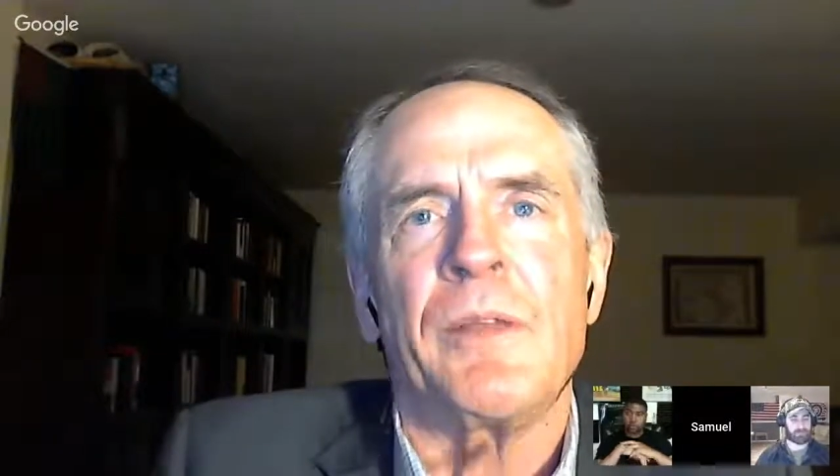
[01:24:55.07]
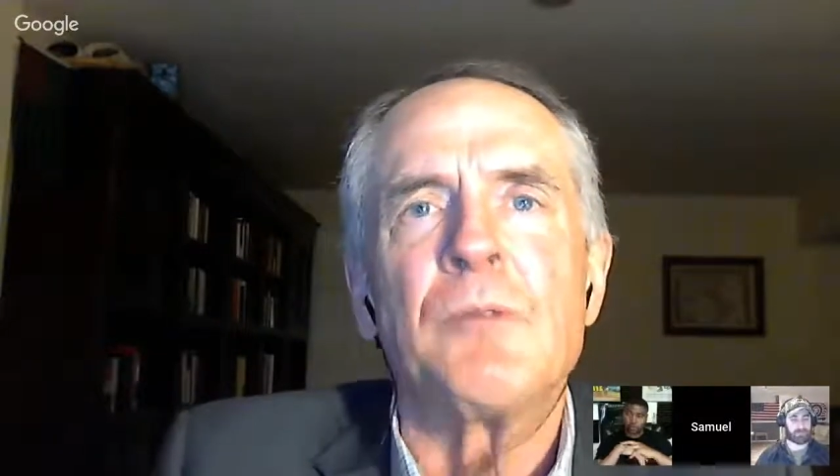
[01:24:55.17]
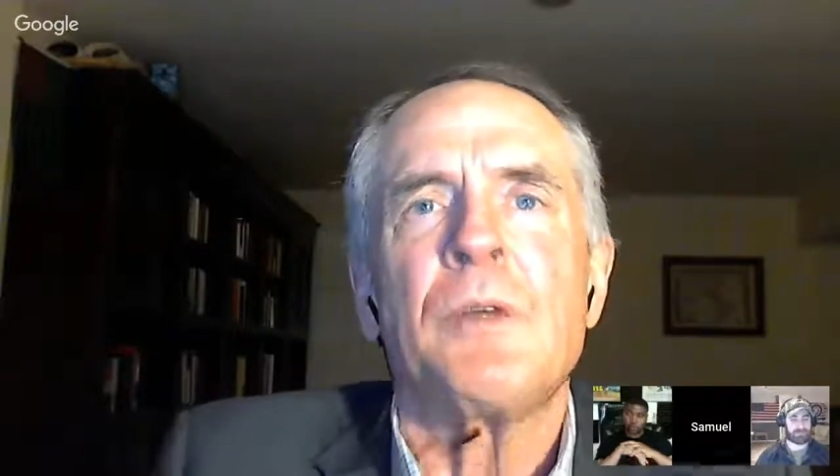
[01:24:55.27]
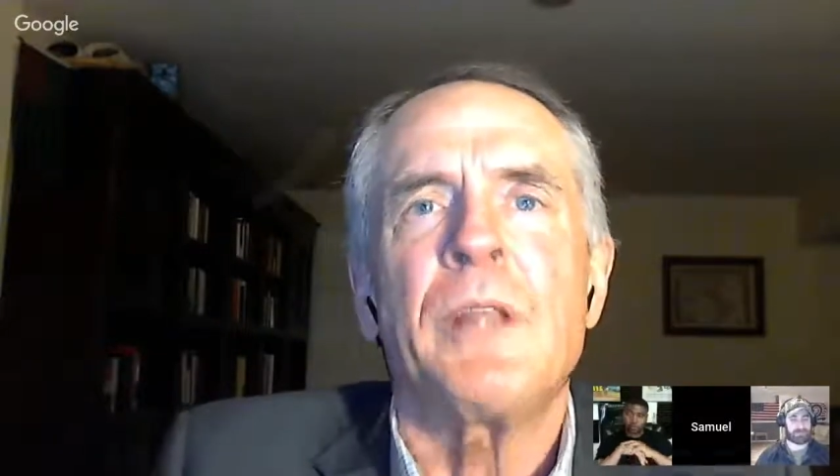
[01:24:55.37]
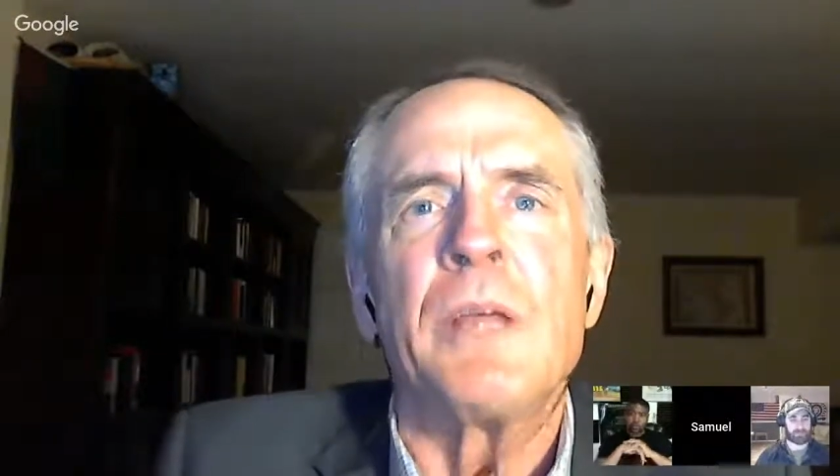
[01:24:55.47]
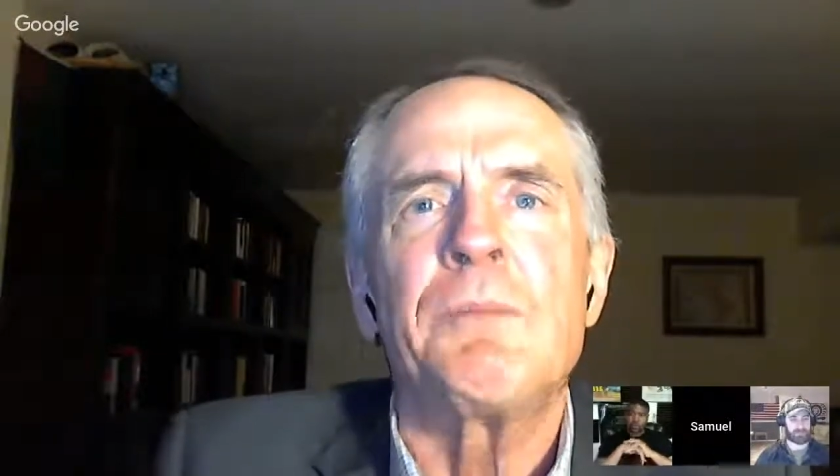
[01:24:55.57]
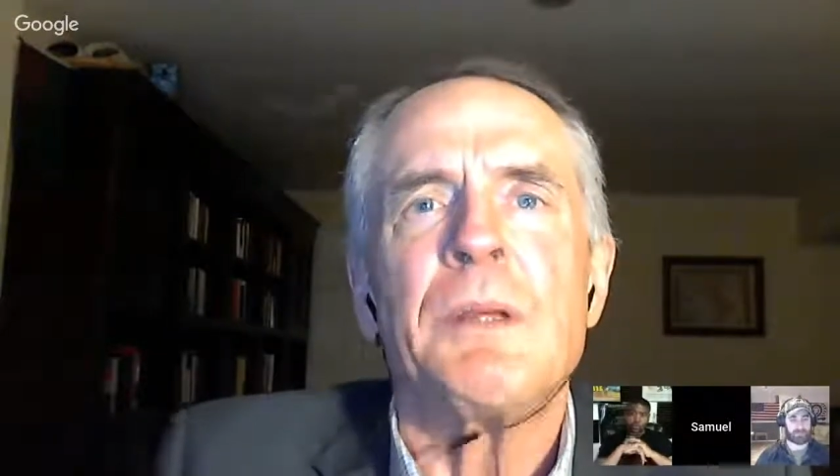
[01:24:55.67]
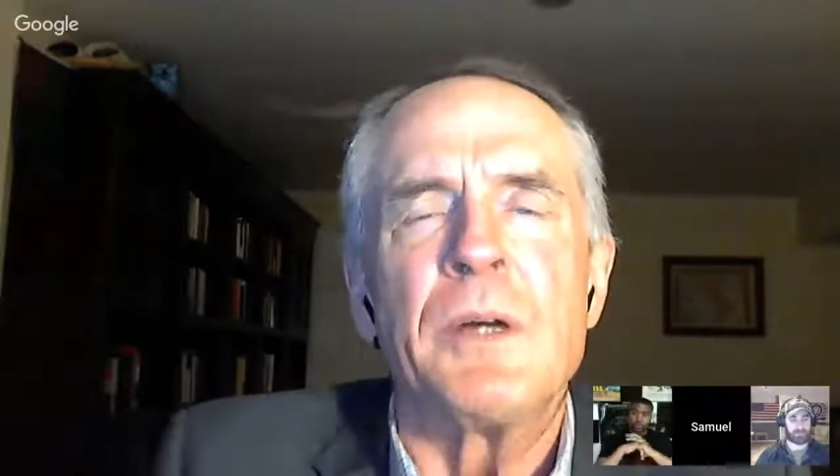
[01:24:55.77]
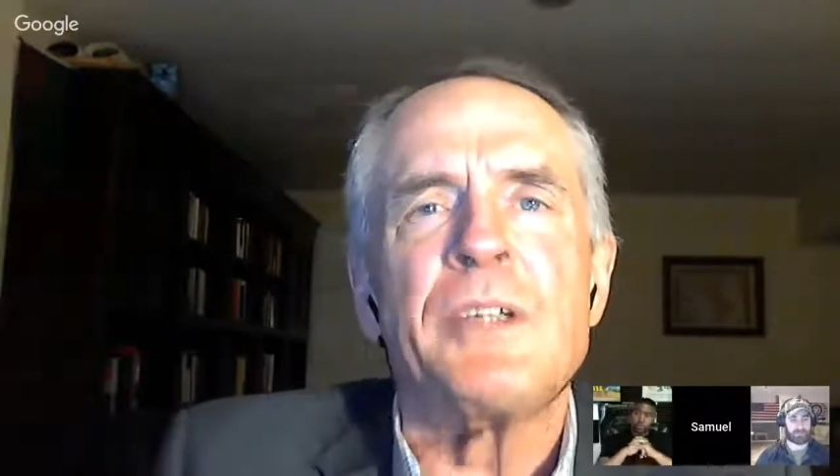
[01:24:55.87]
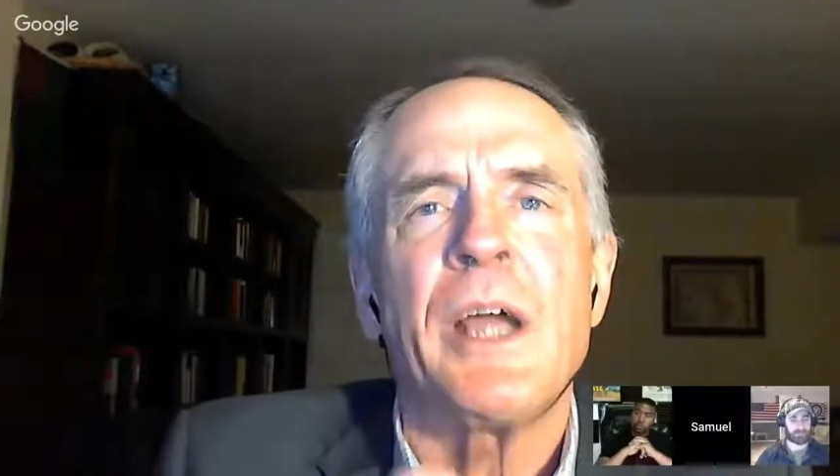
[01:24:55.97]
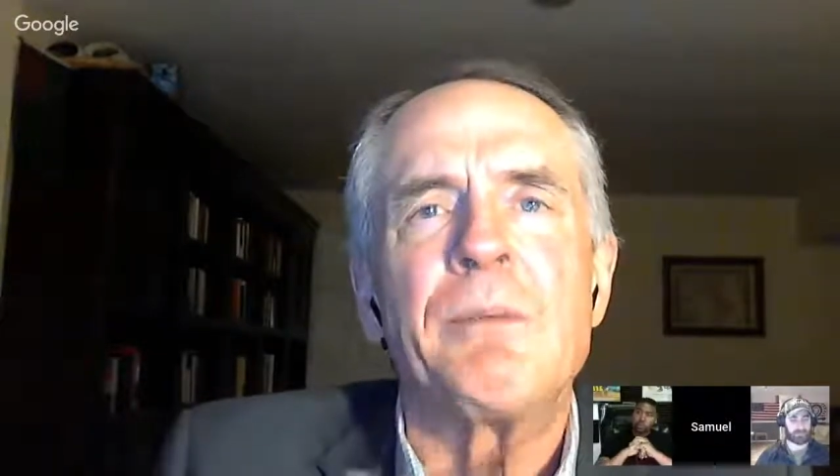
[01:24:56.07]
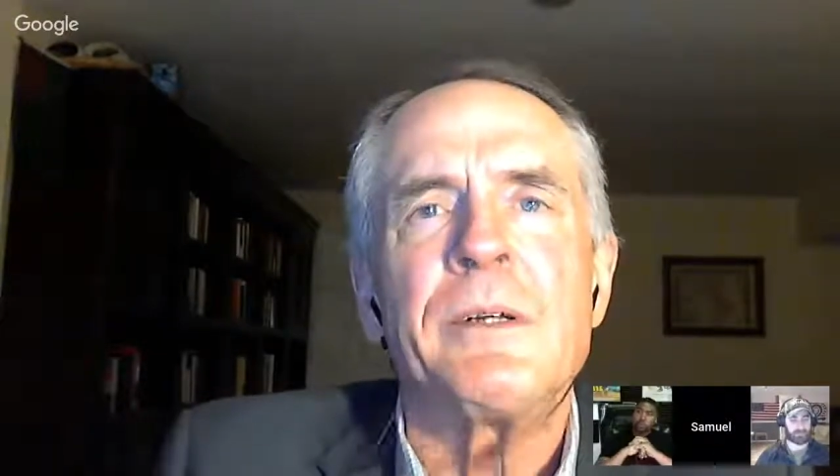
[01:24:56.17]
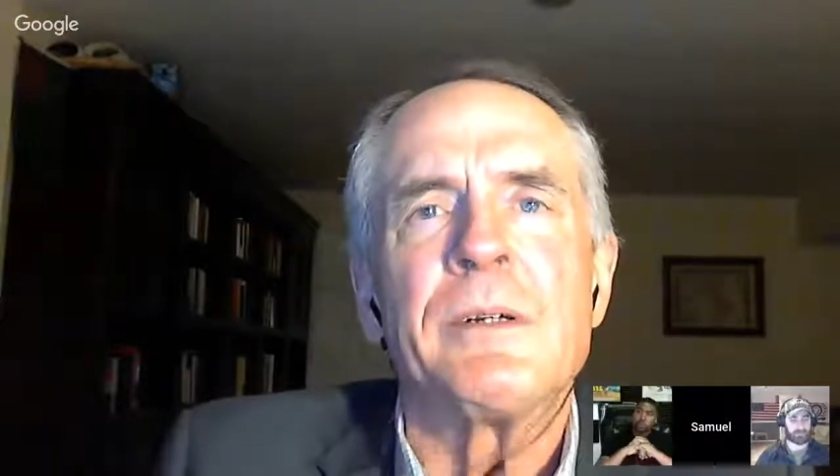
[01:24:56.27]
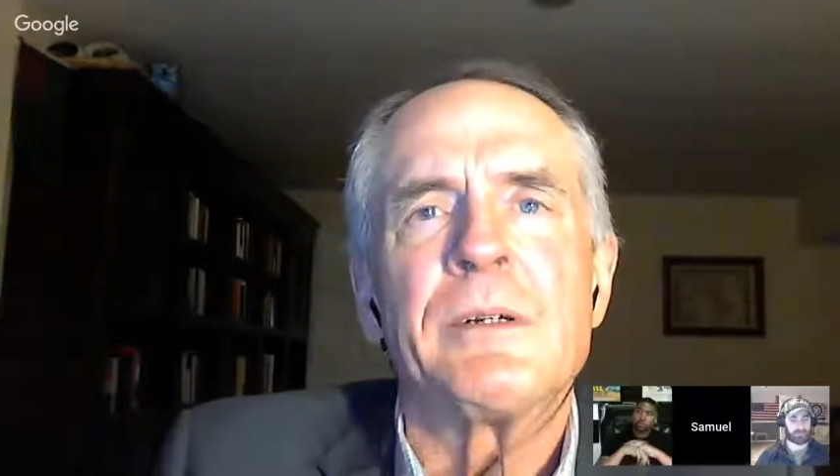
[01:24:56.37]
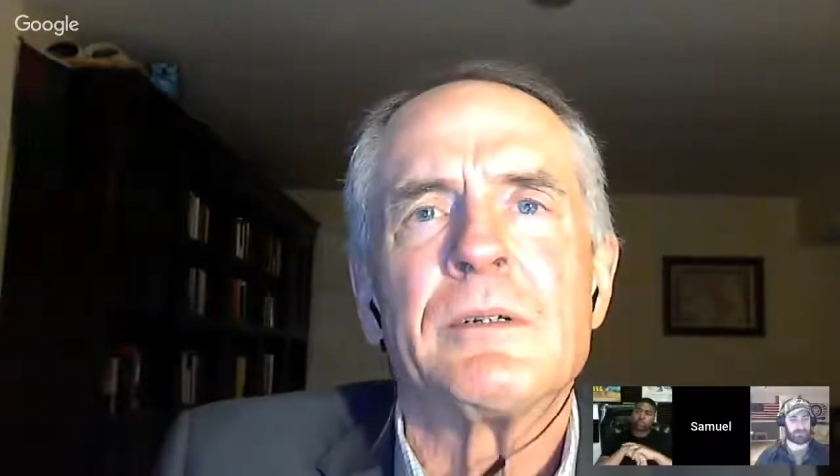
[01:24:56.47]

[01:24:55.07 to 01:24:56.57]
Then wouldn't they be much happier?